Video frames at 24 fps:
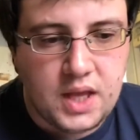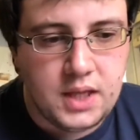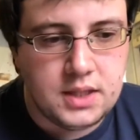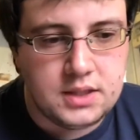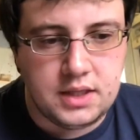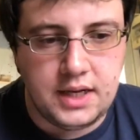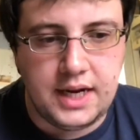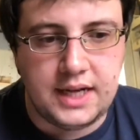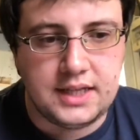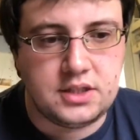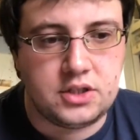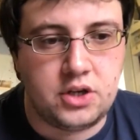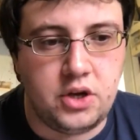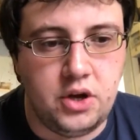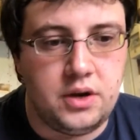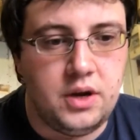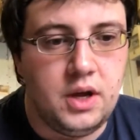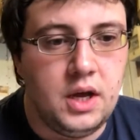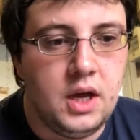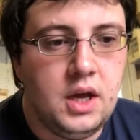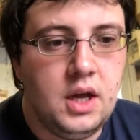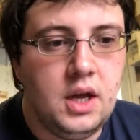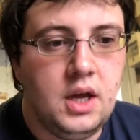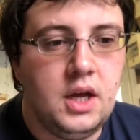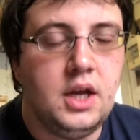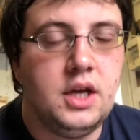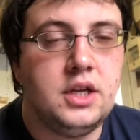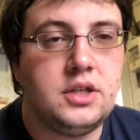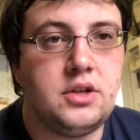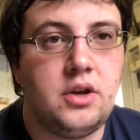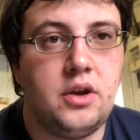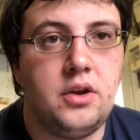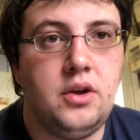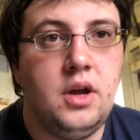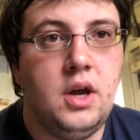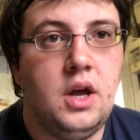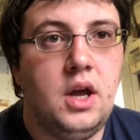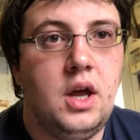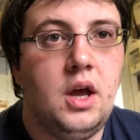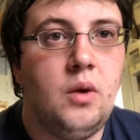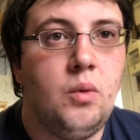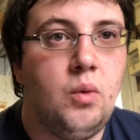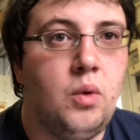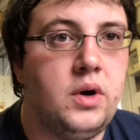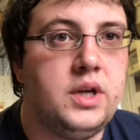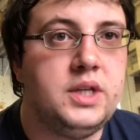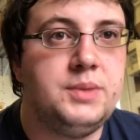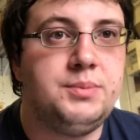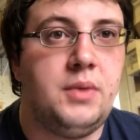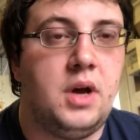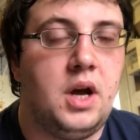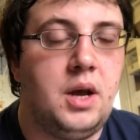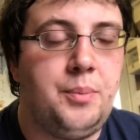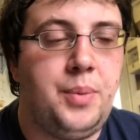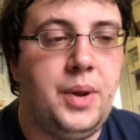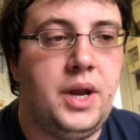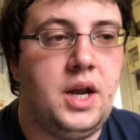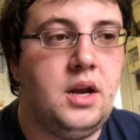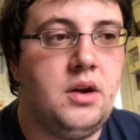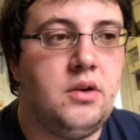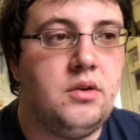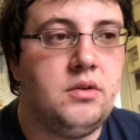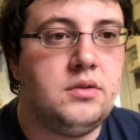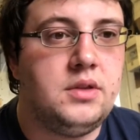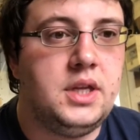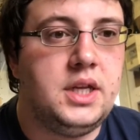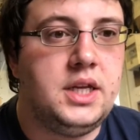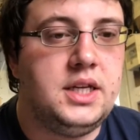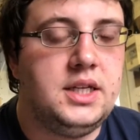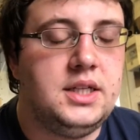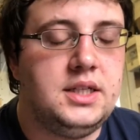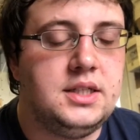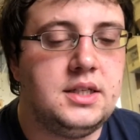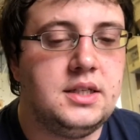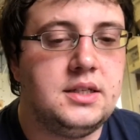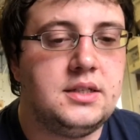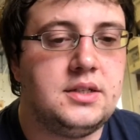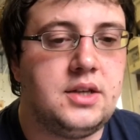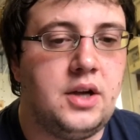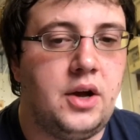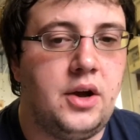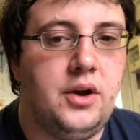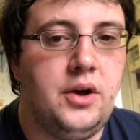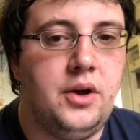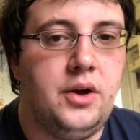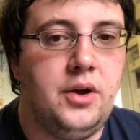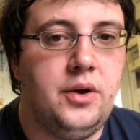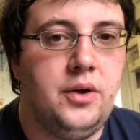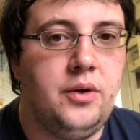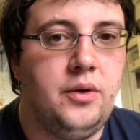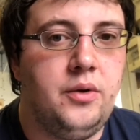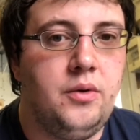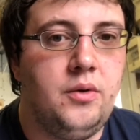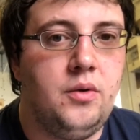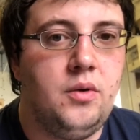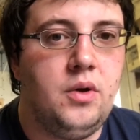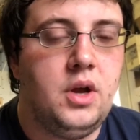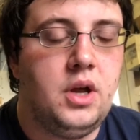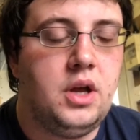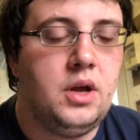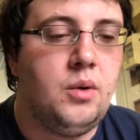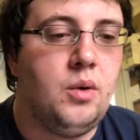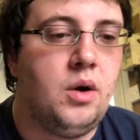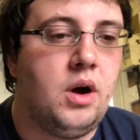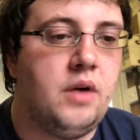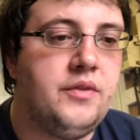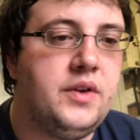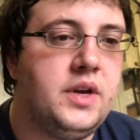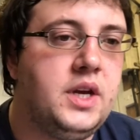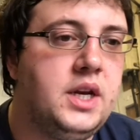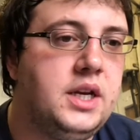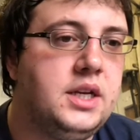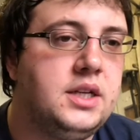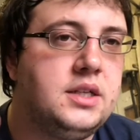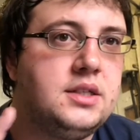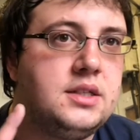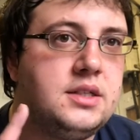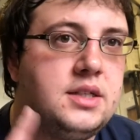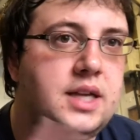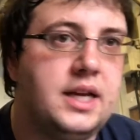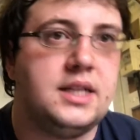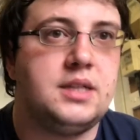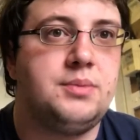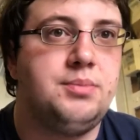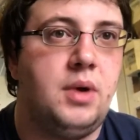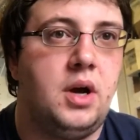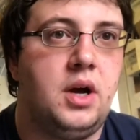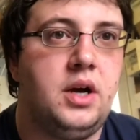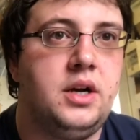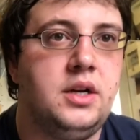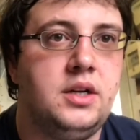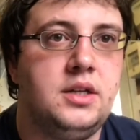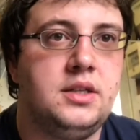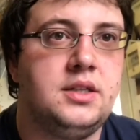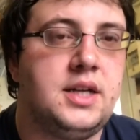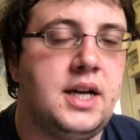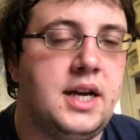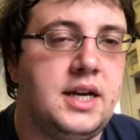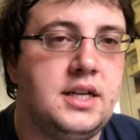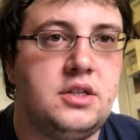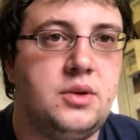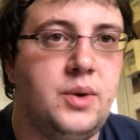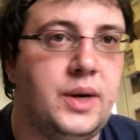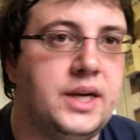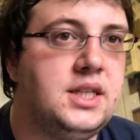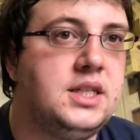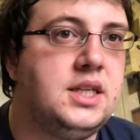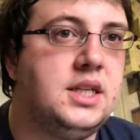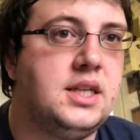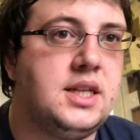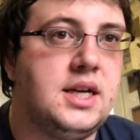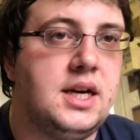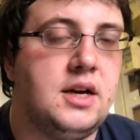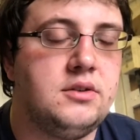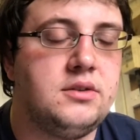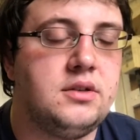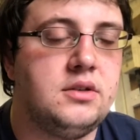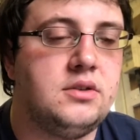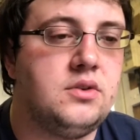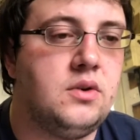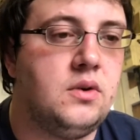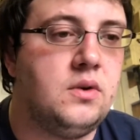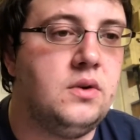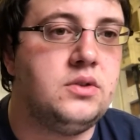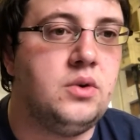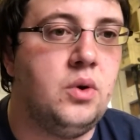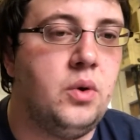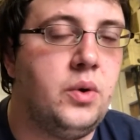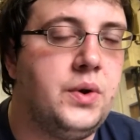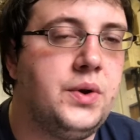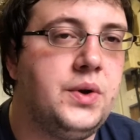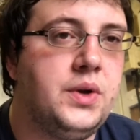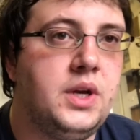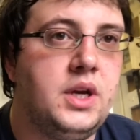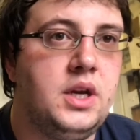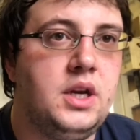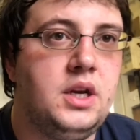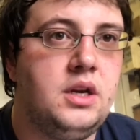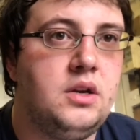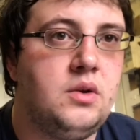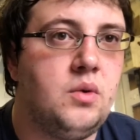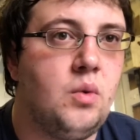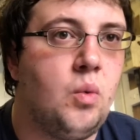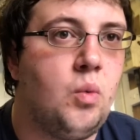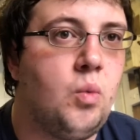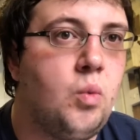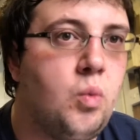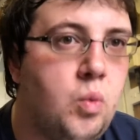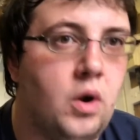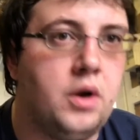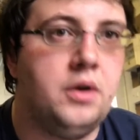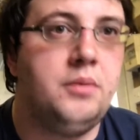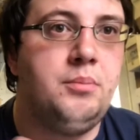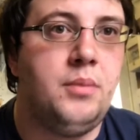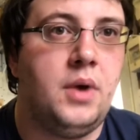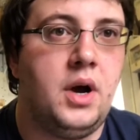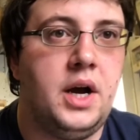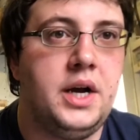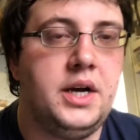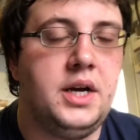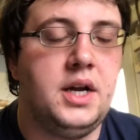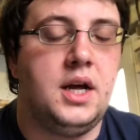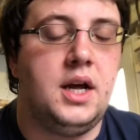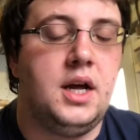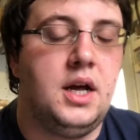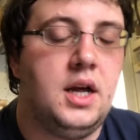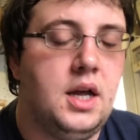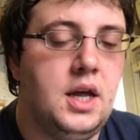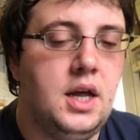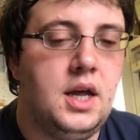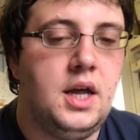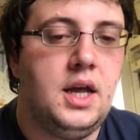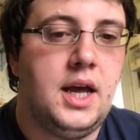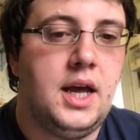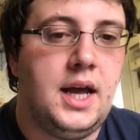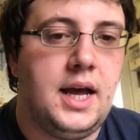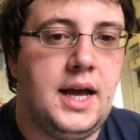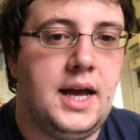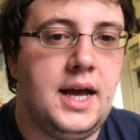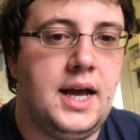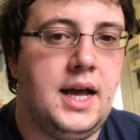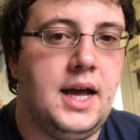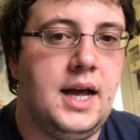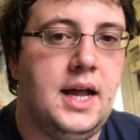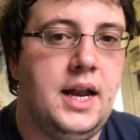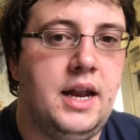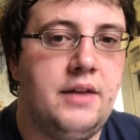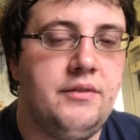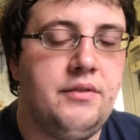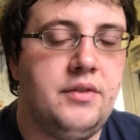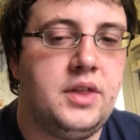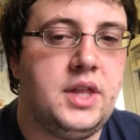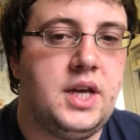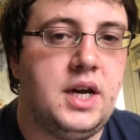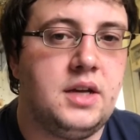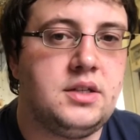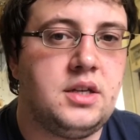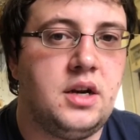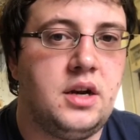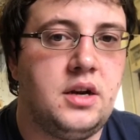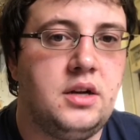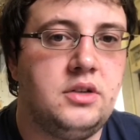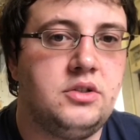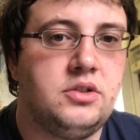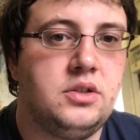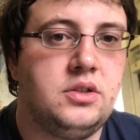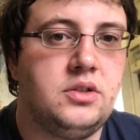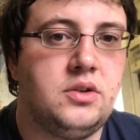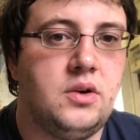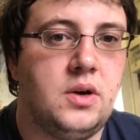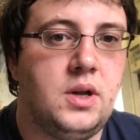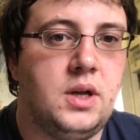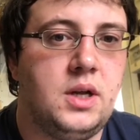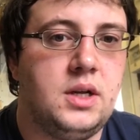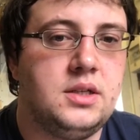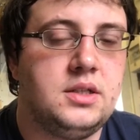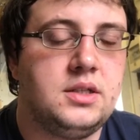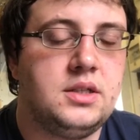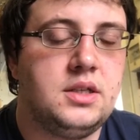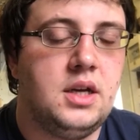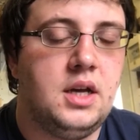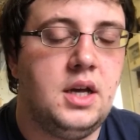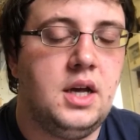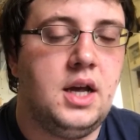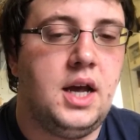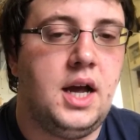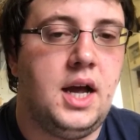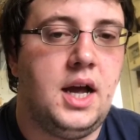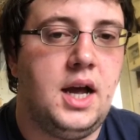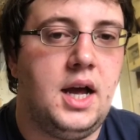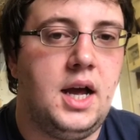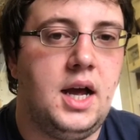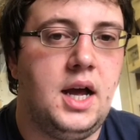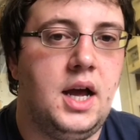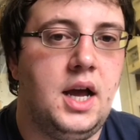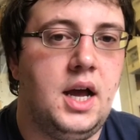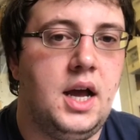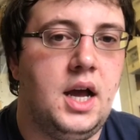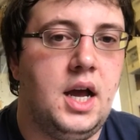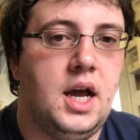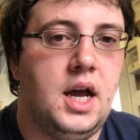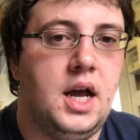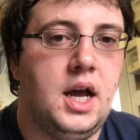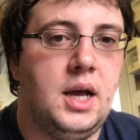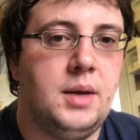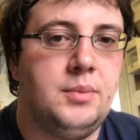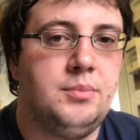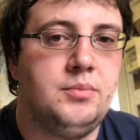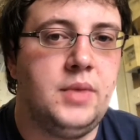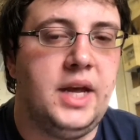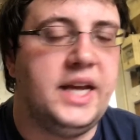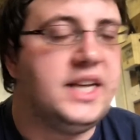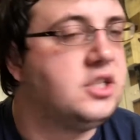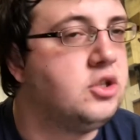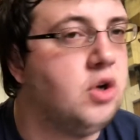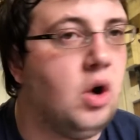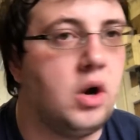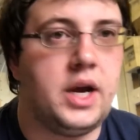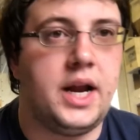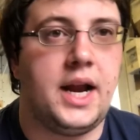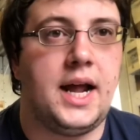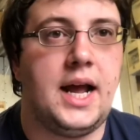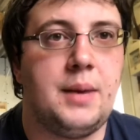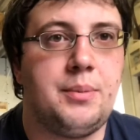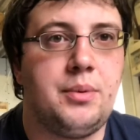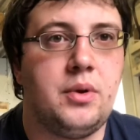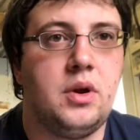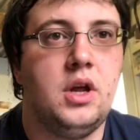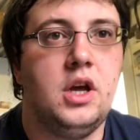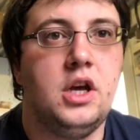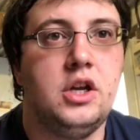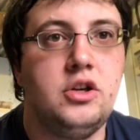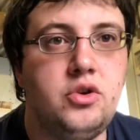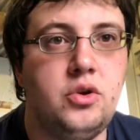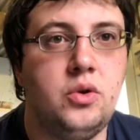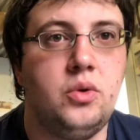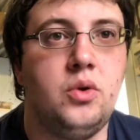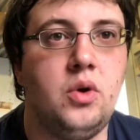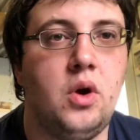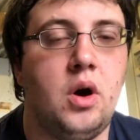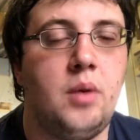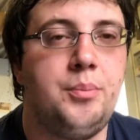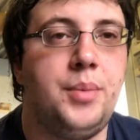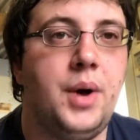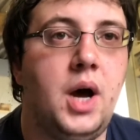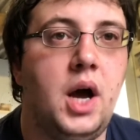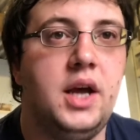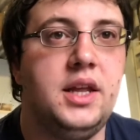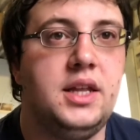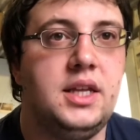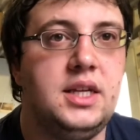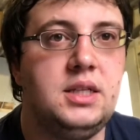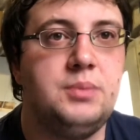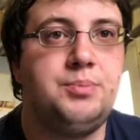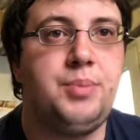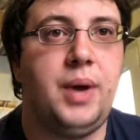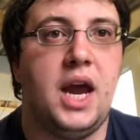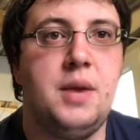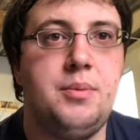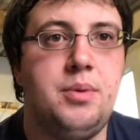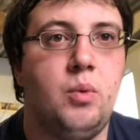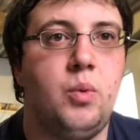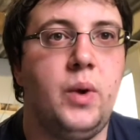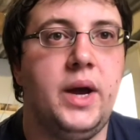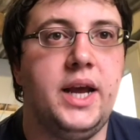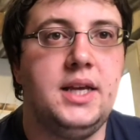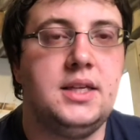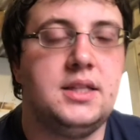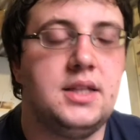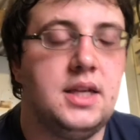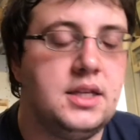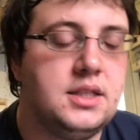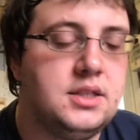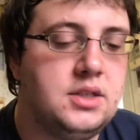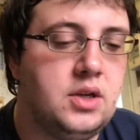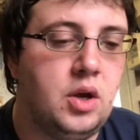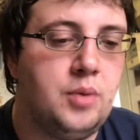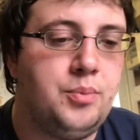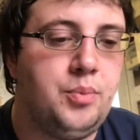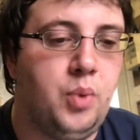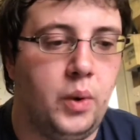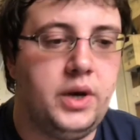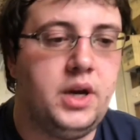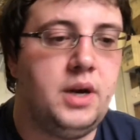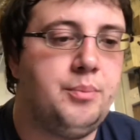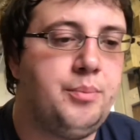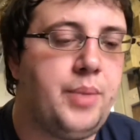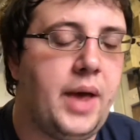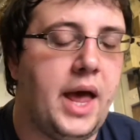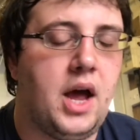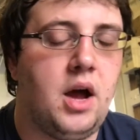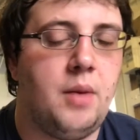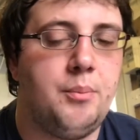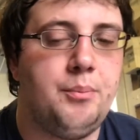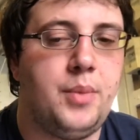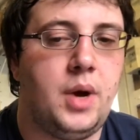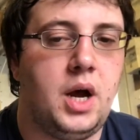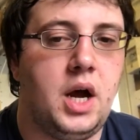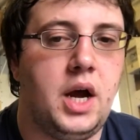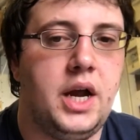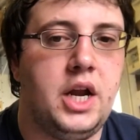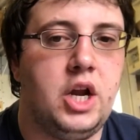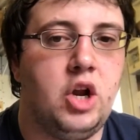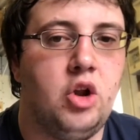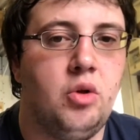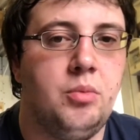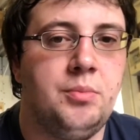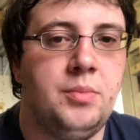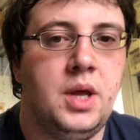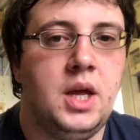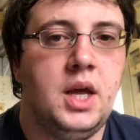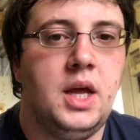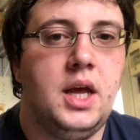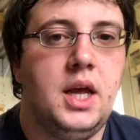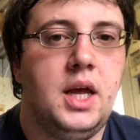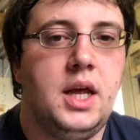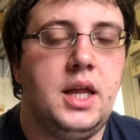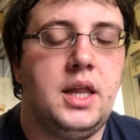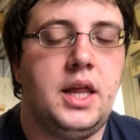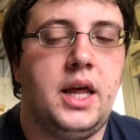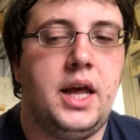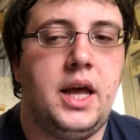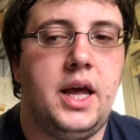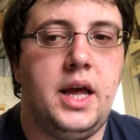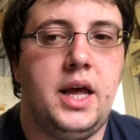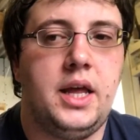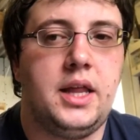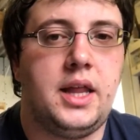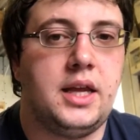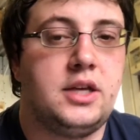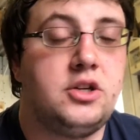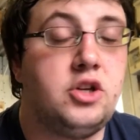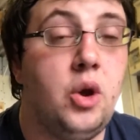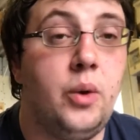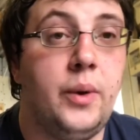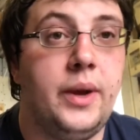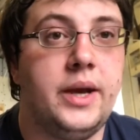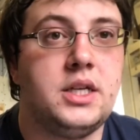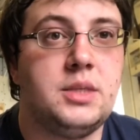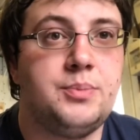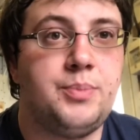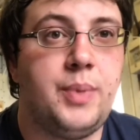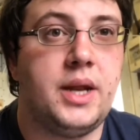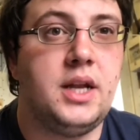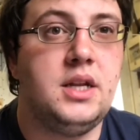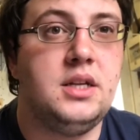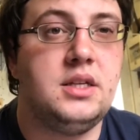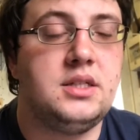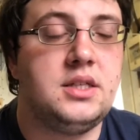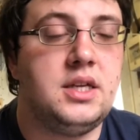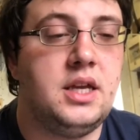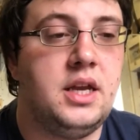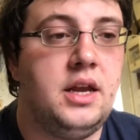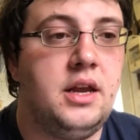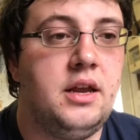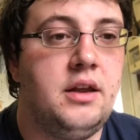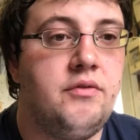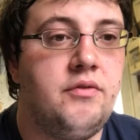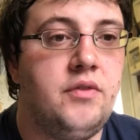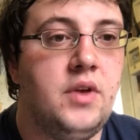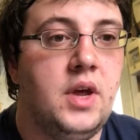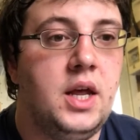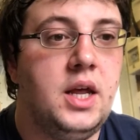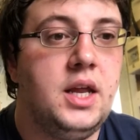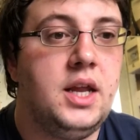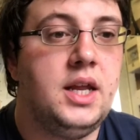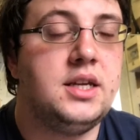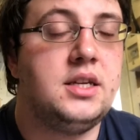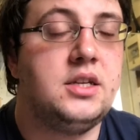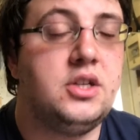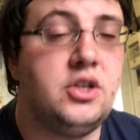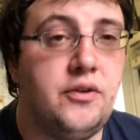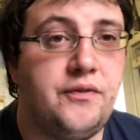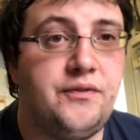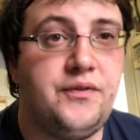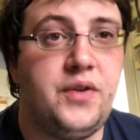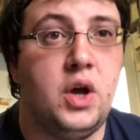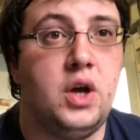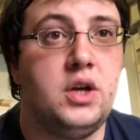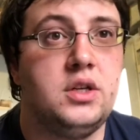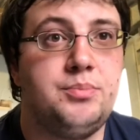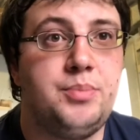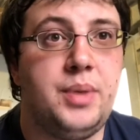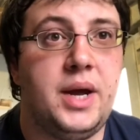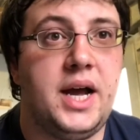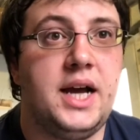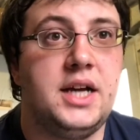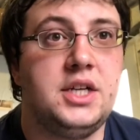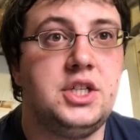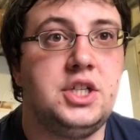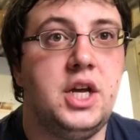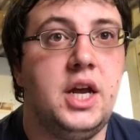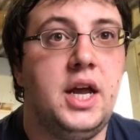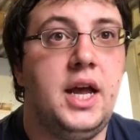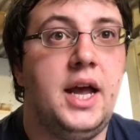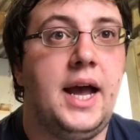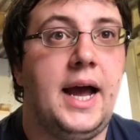So that's good. So what is my opinion on these? So you either need six miners at $20,000 or you need one miner at $11,900. Um, it's not going to happen. Do not buy these paperweights. There's no point in buying them they're, they're too expensive, this is your first batch.